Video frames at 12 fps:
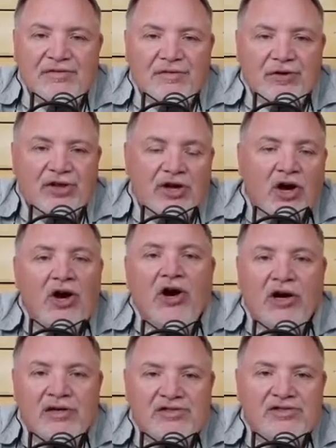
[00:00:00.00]
for the
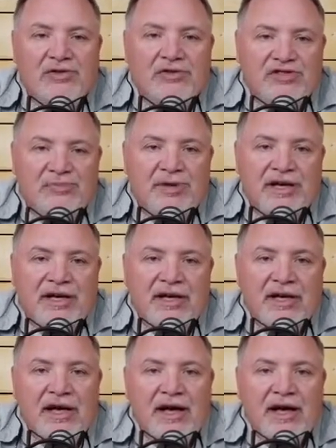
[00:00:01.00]
car, so to speak.